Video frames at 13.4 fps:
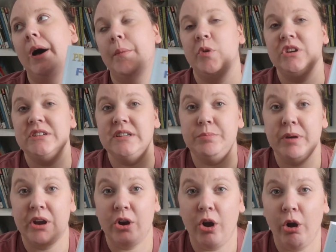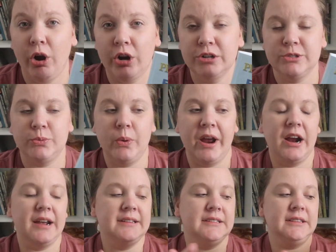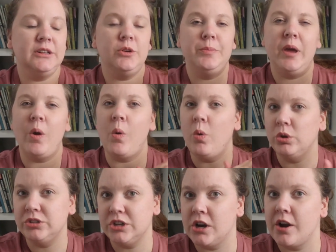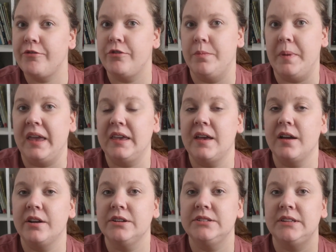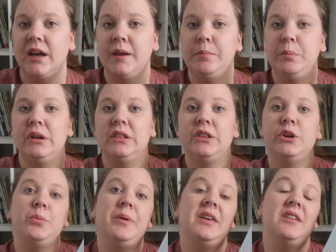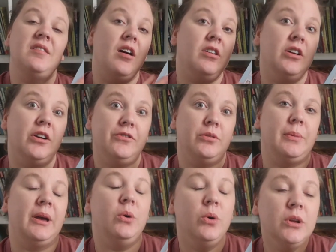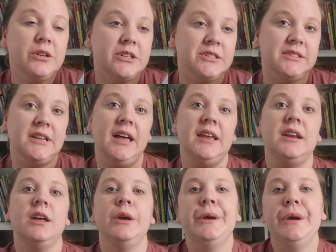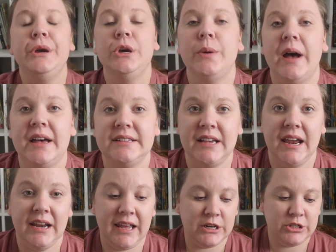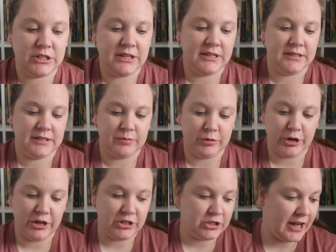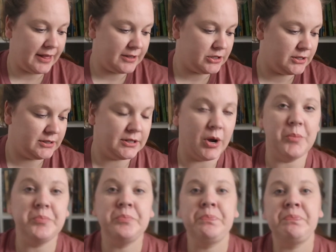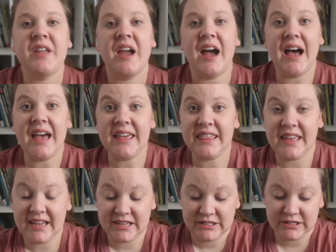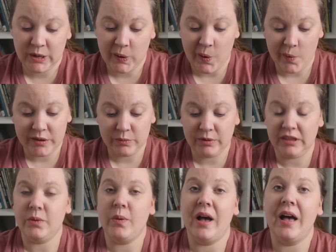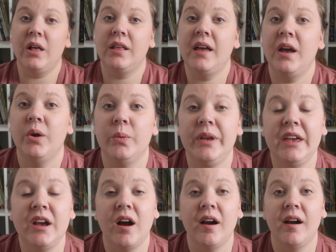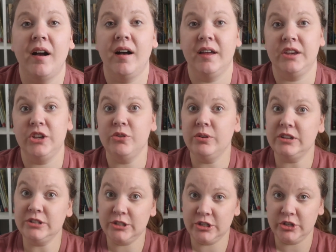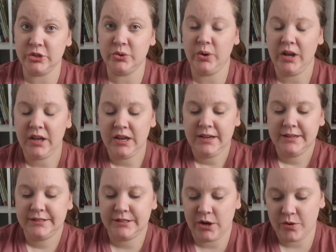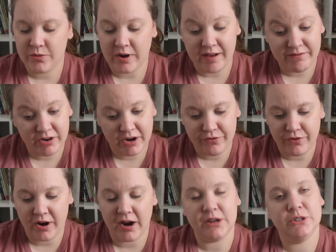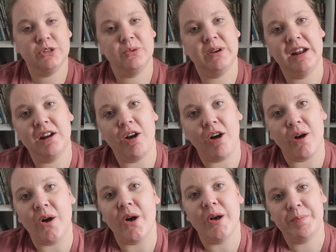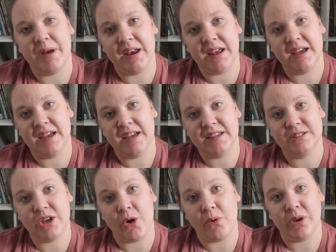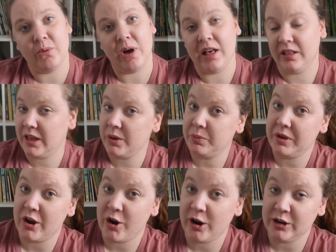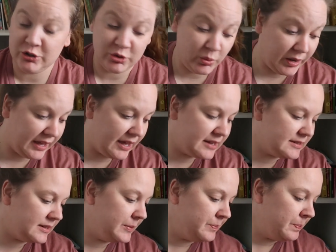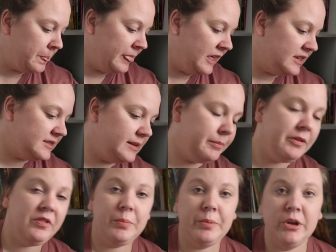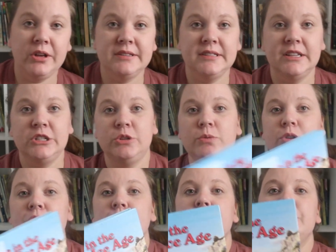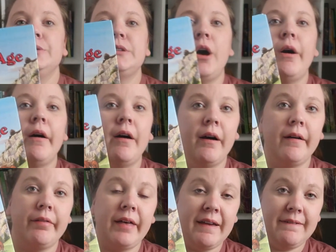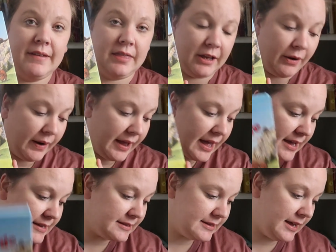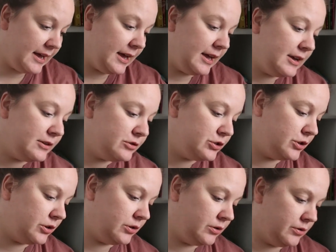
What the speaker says: we did Bigger Hearts, where it's a little bit older for my younger son, but a little bit younger for my older son, who has ADHD and some learning challenges. So I think it's going really well. We are on Unit 2, so not very far into it at all, but it is going well and we are enjoying it. Some of the books that you use are Life in the Great Ice Age,